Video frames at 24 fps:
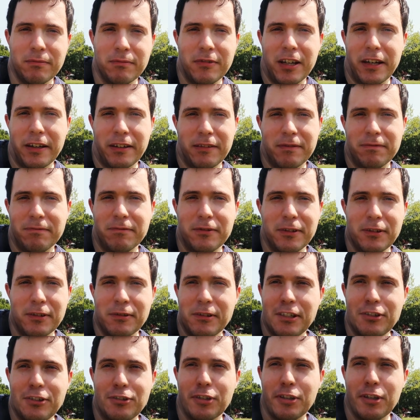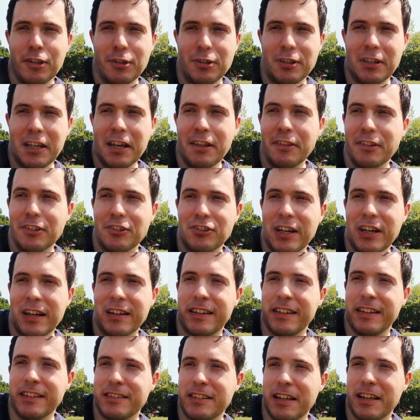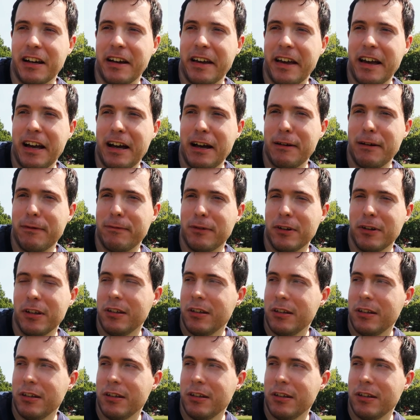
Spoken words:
like, each of those leather jackets that I have.